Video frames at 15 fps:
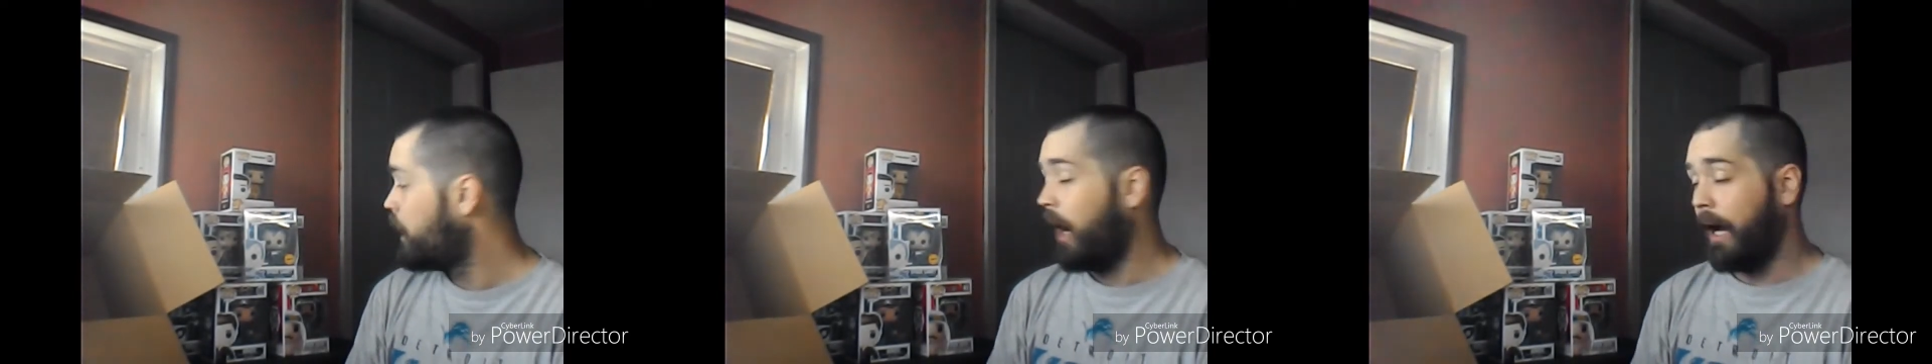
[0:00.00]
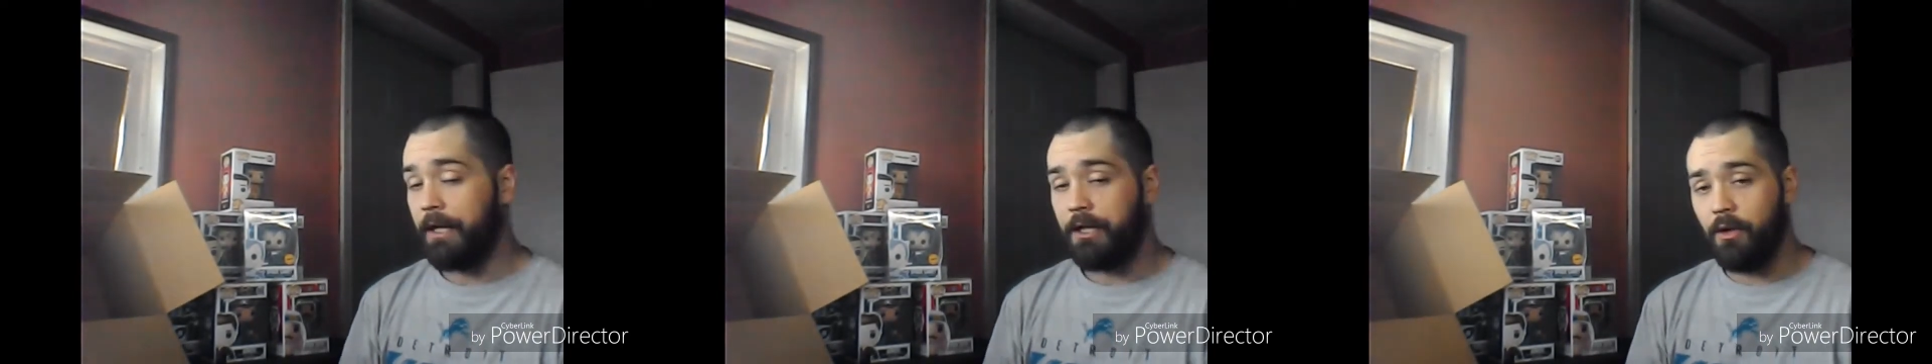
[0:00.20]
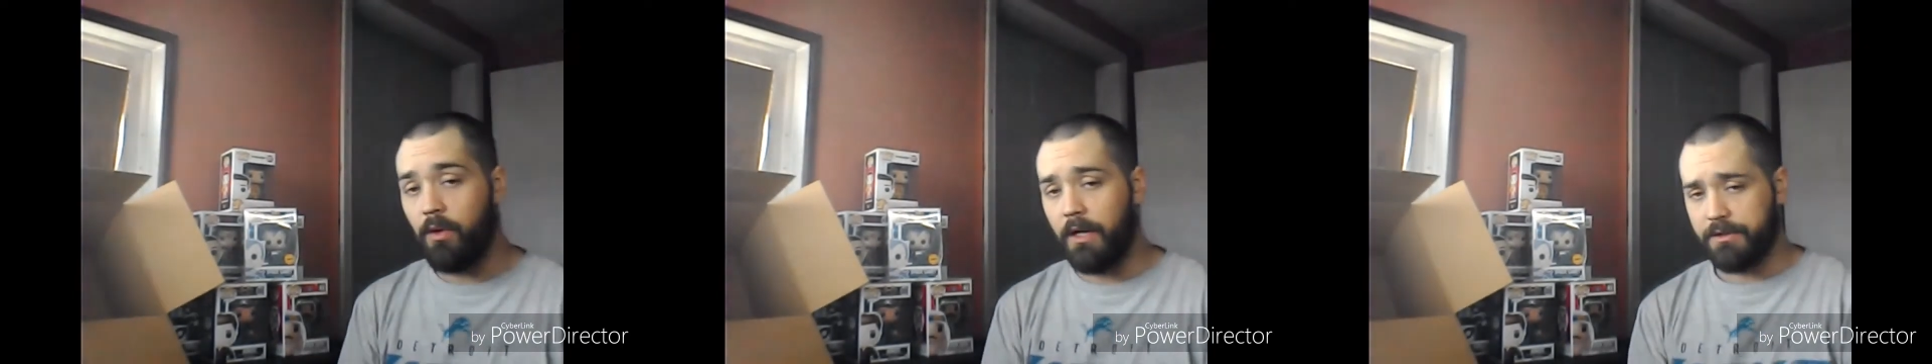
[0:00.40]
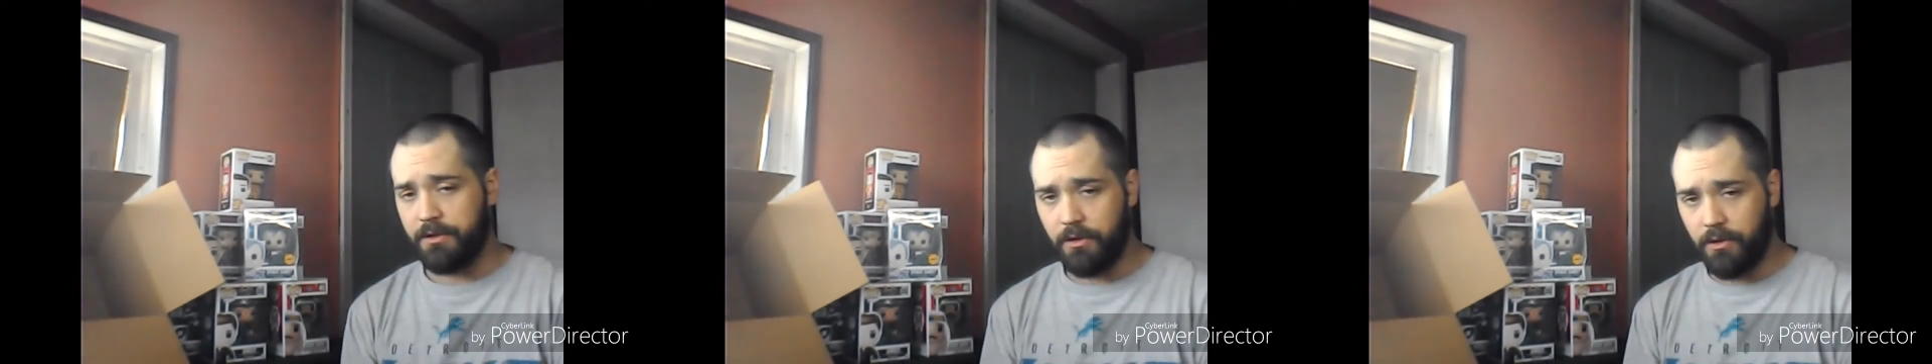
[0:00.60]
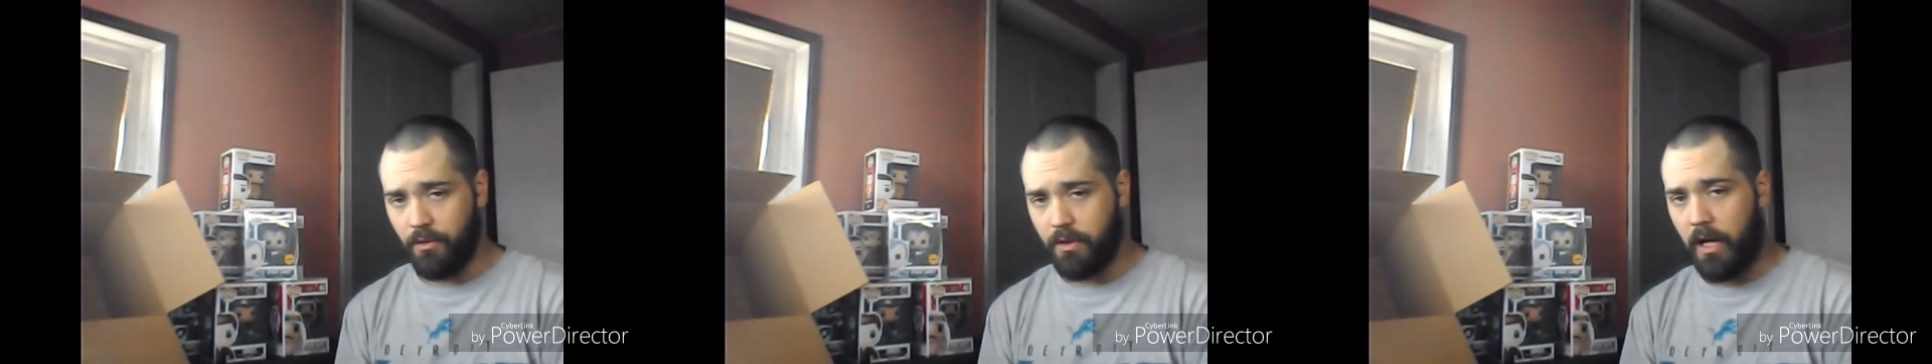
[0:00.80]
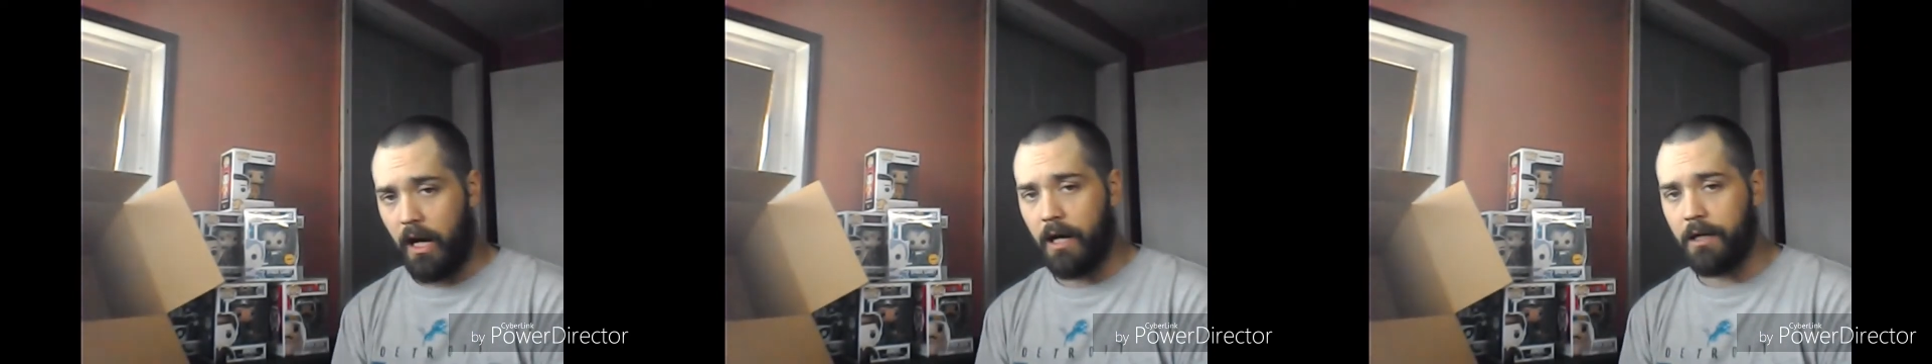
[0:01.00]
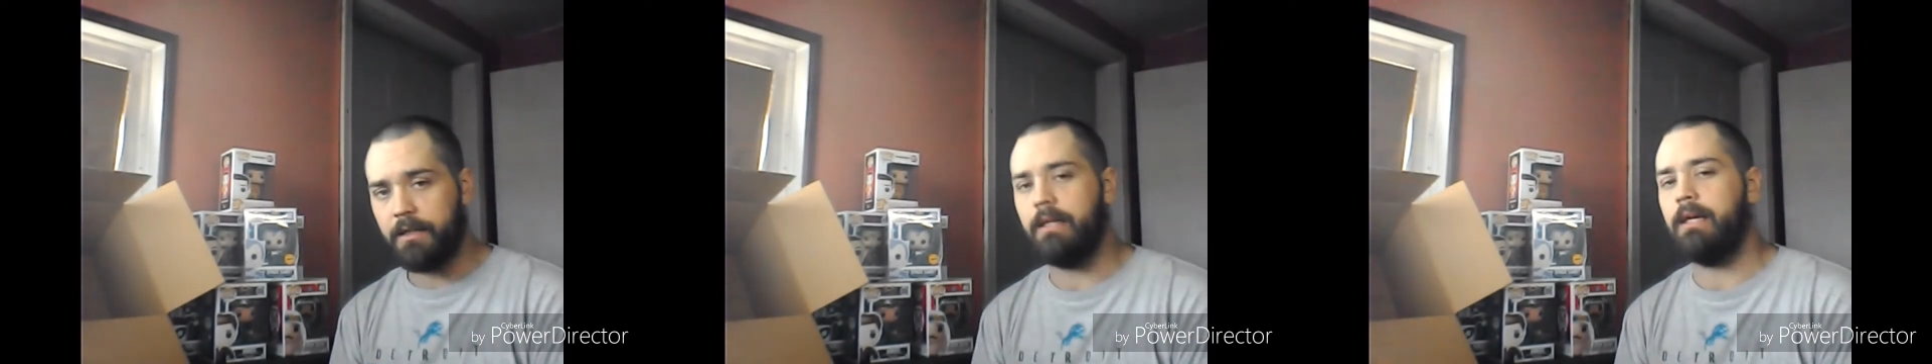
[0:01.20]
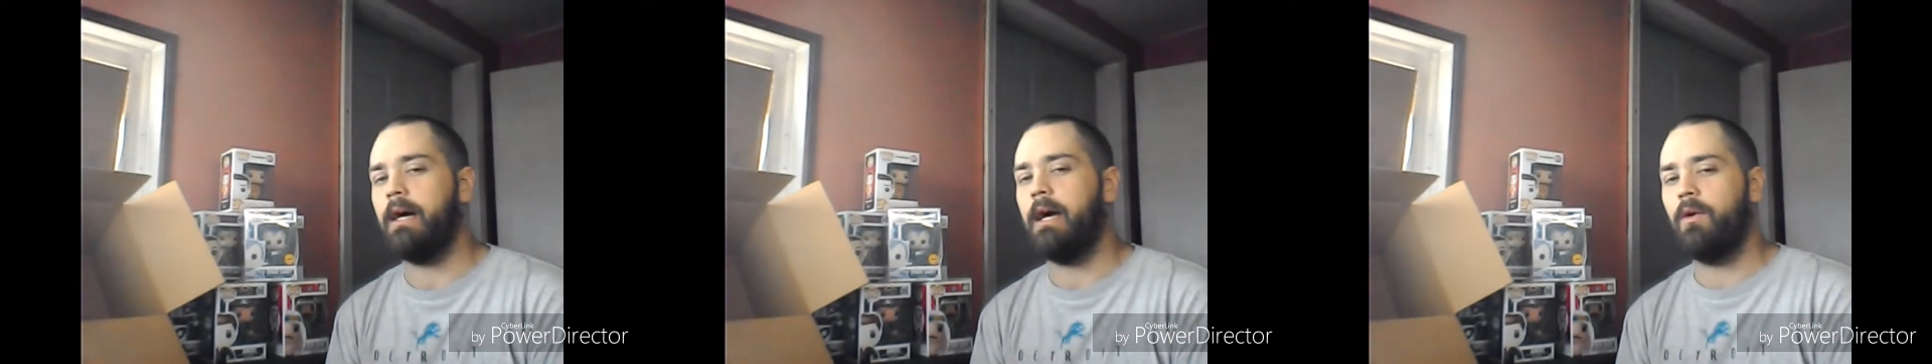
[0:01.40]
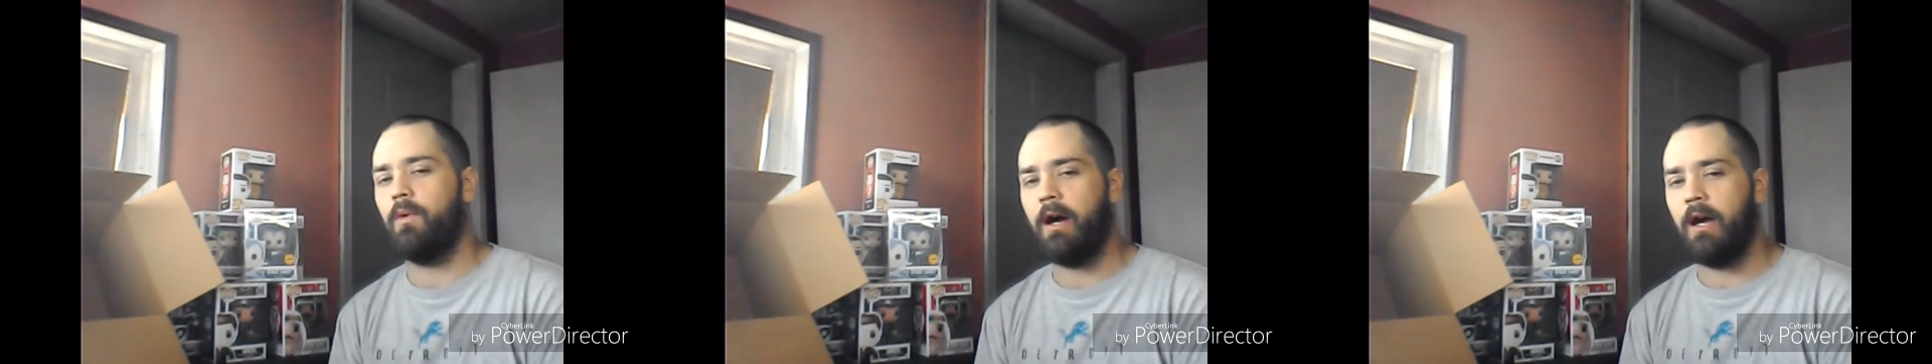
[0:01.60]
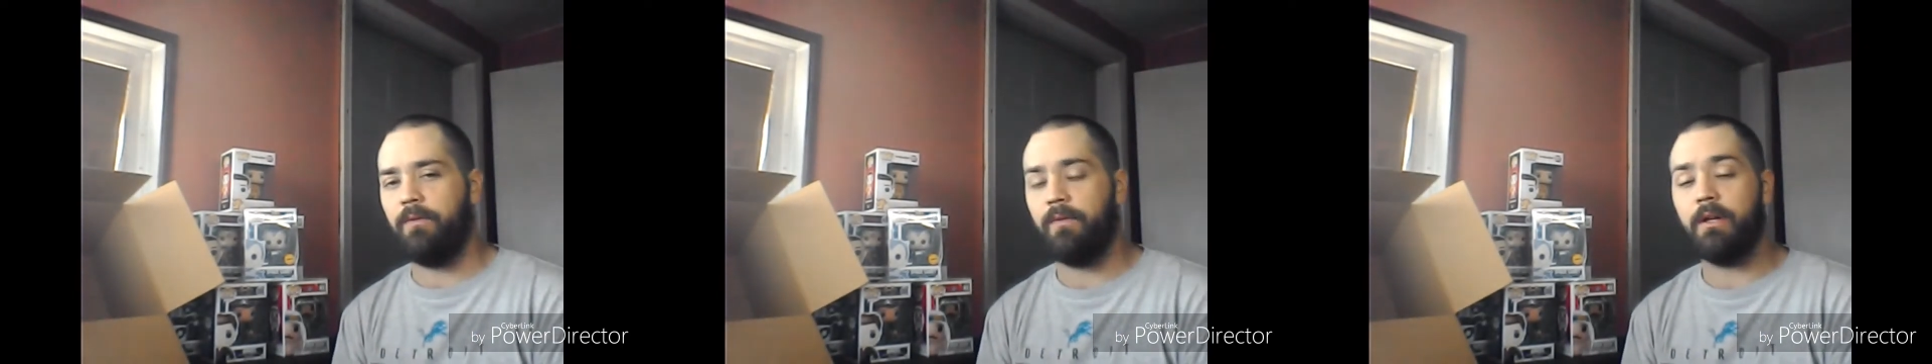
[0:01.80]
I do also do car
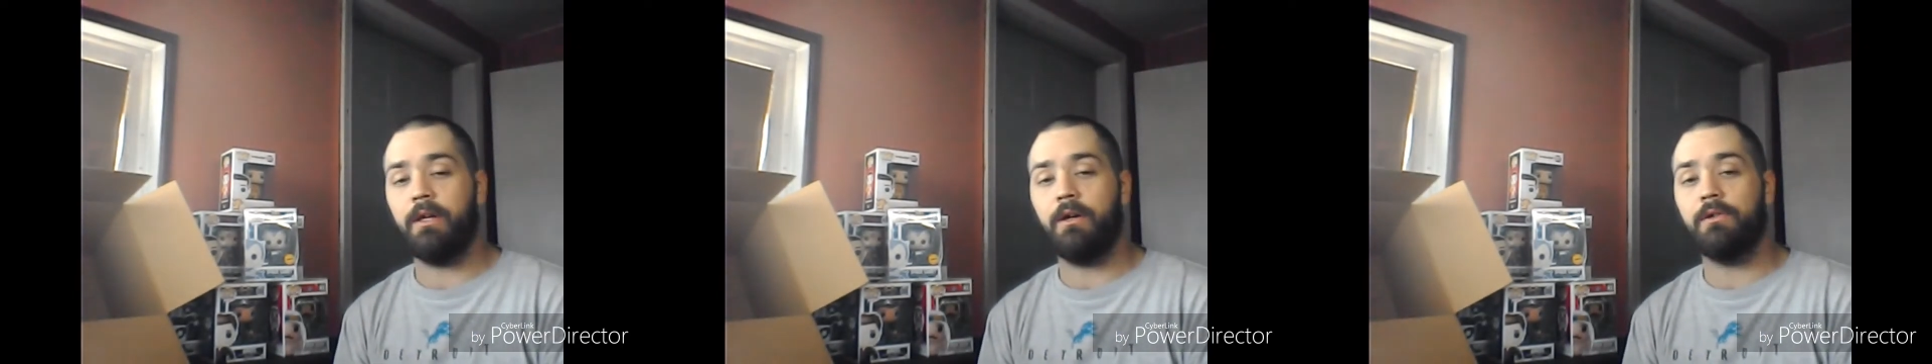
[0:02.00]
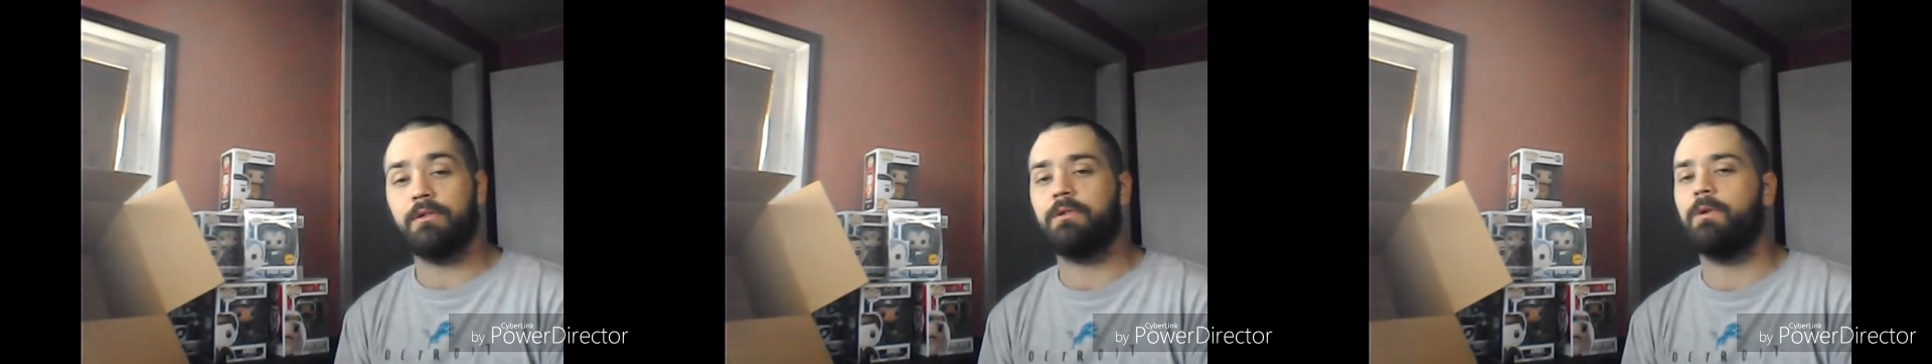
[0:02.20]
DIY videos,